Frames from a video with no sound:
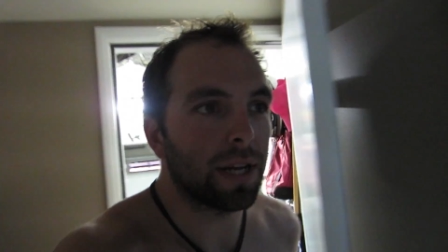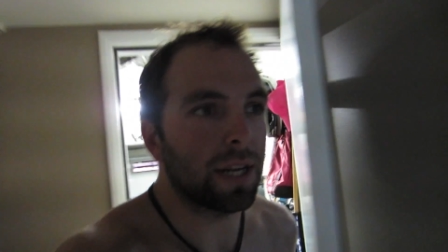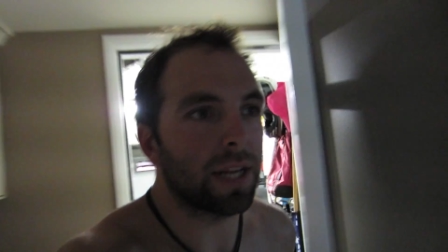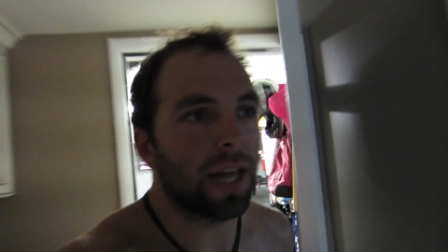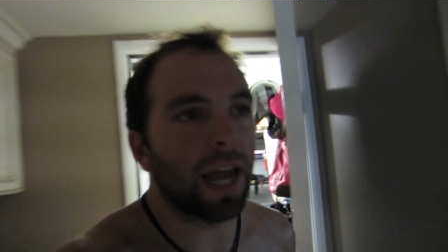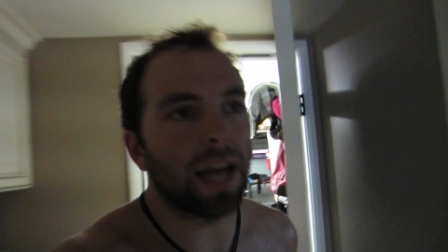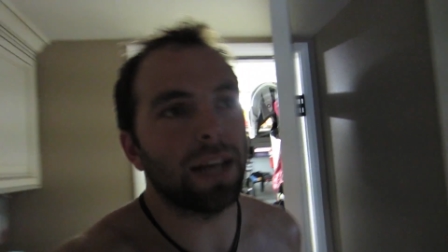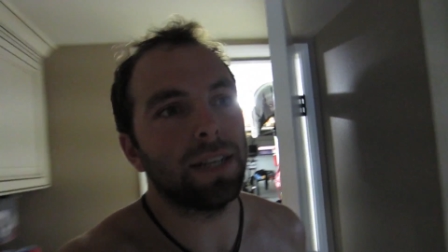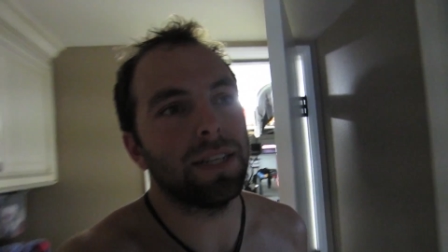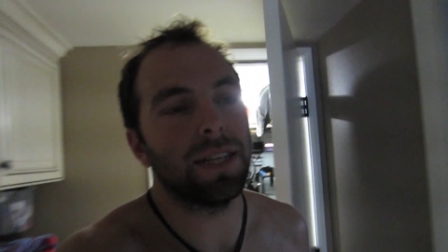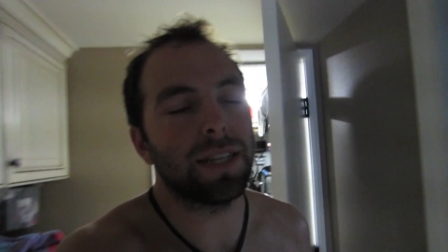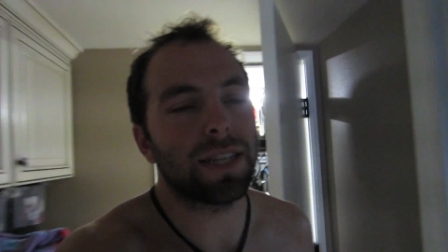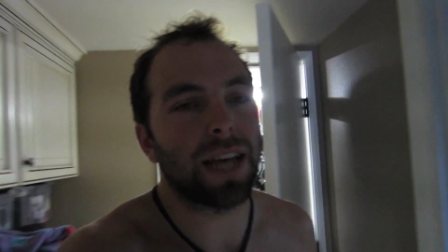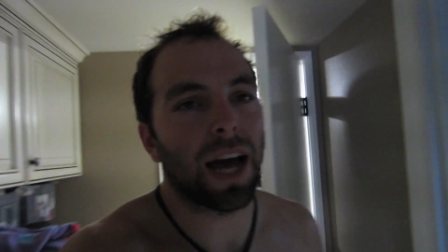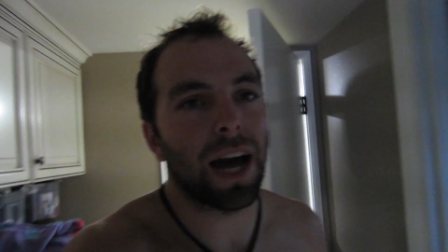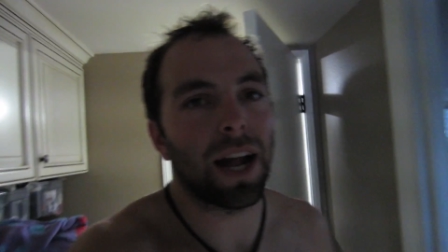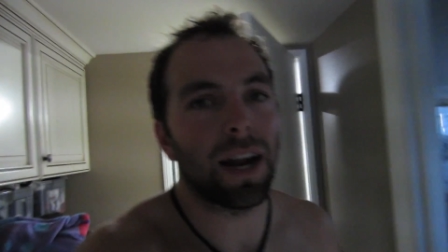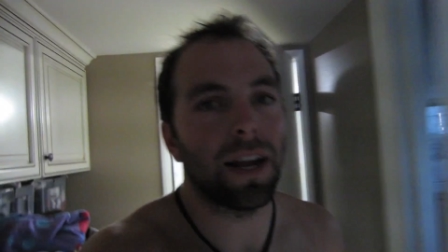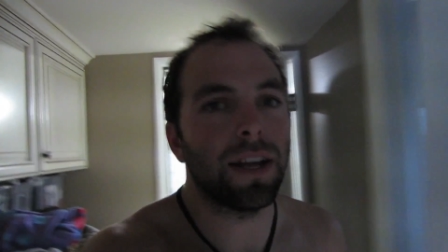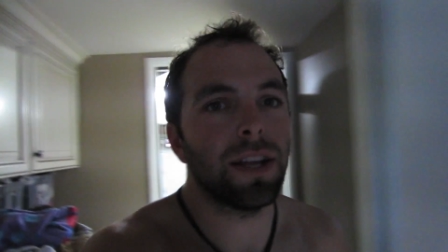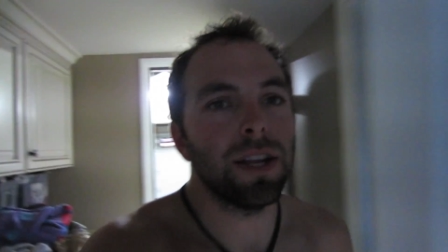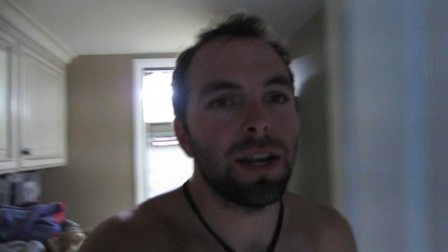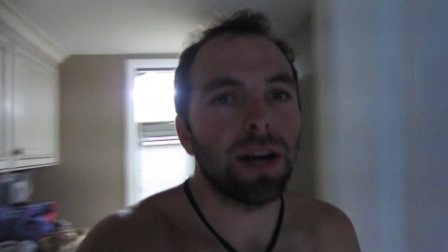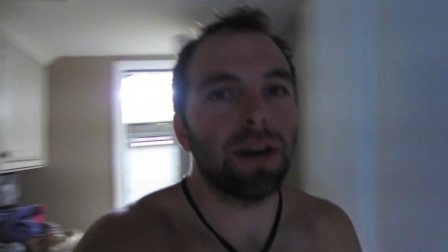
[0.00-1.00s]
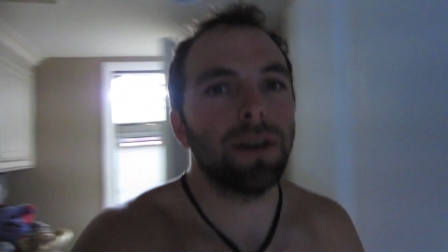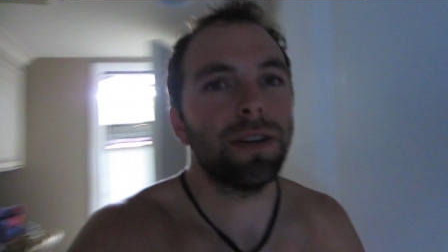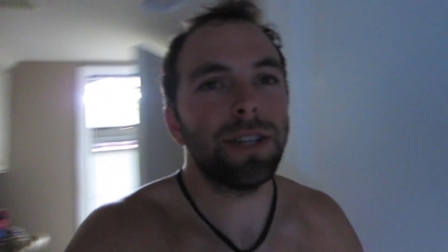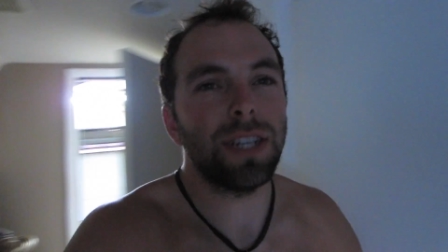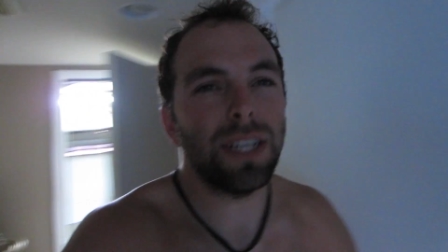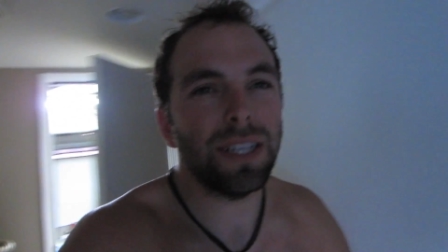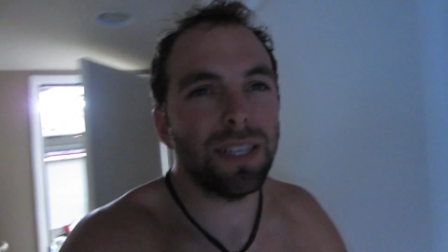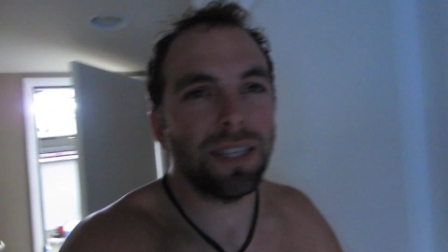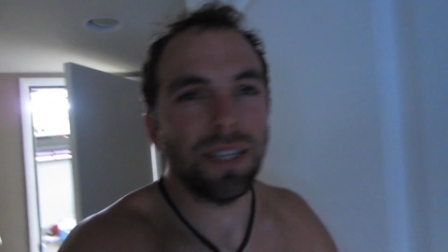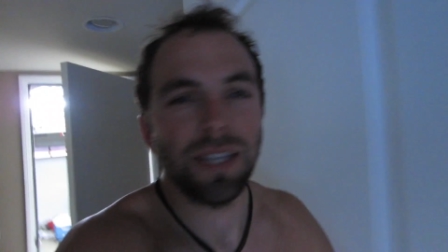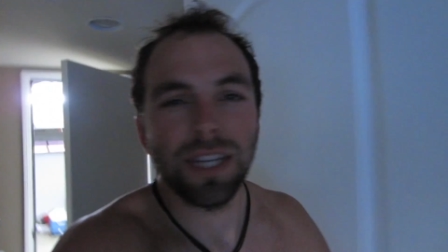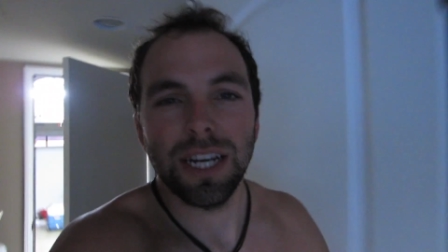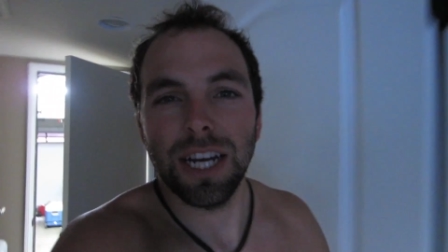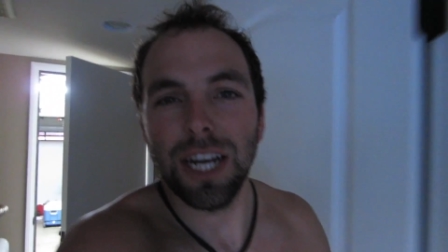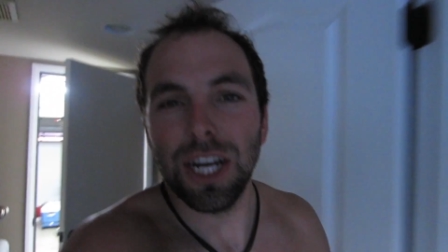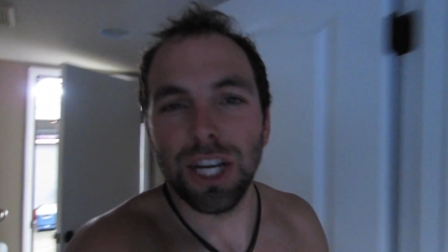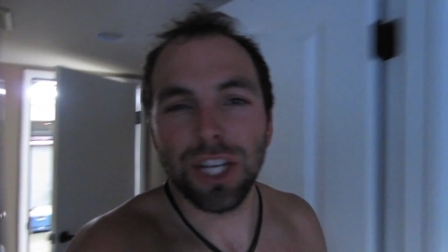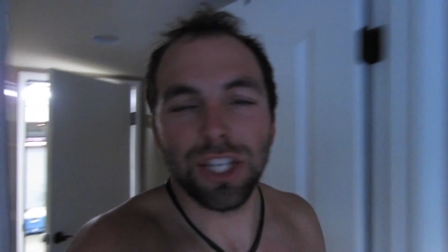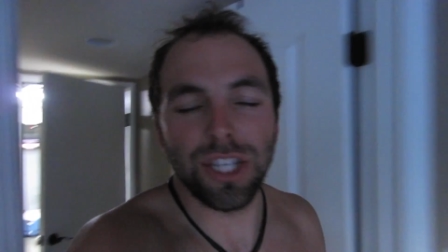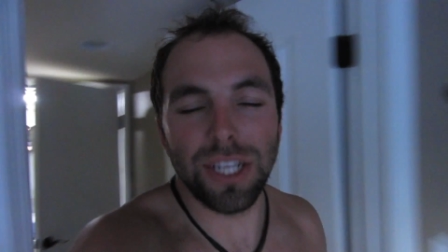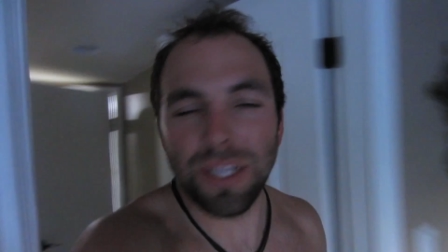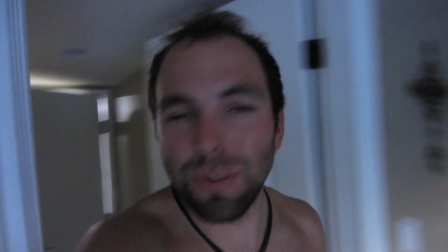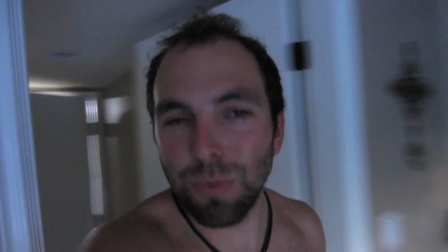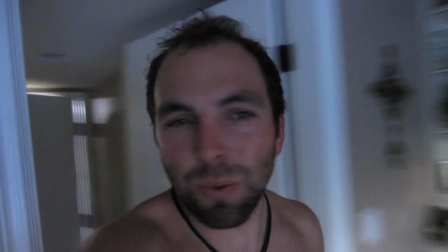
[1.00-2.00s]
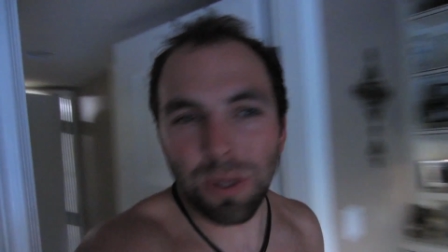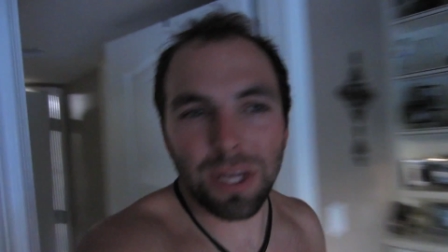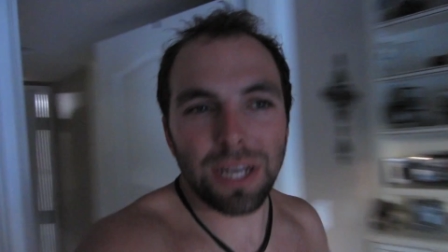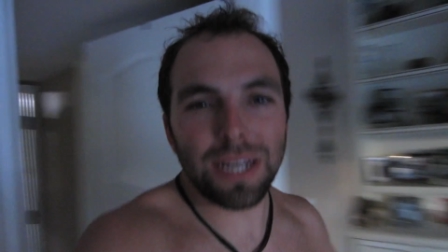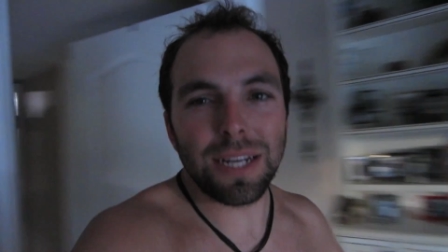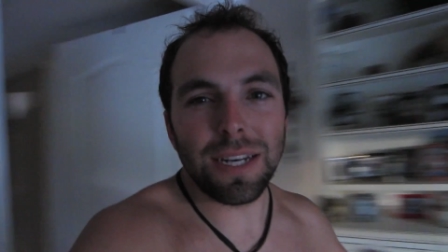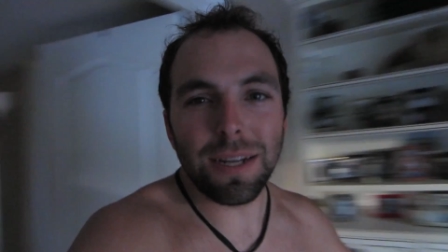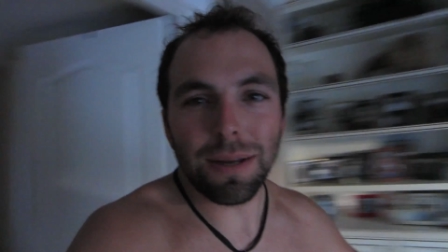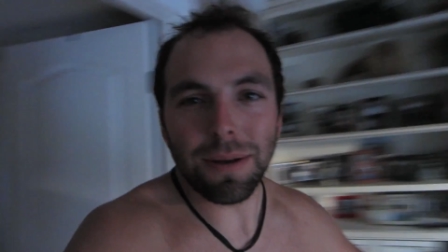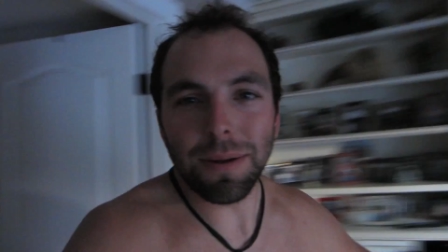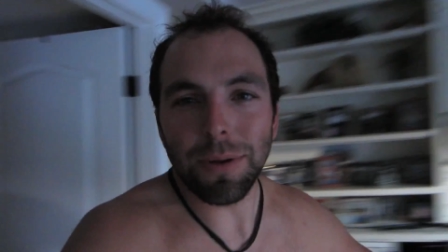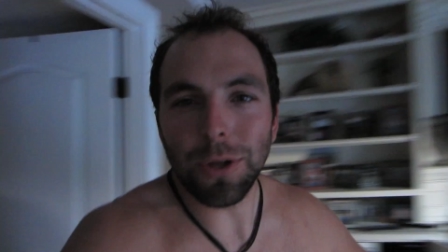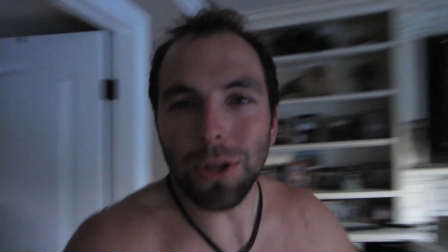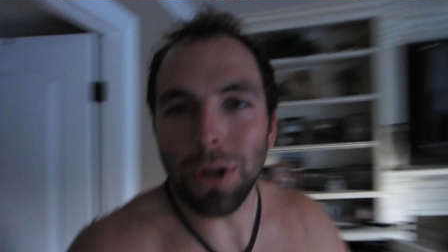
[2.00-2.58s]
Casey's kind of, you know, she's willing to,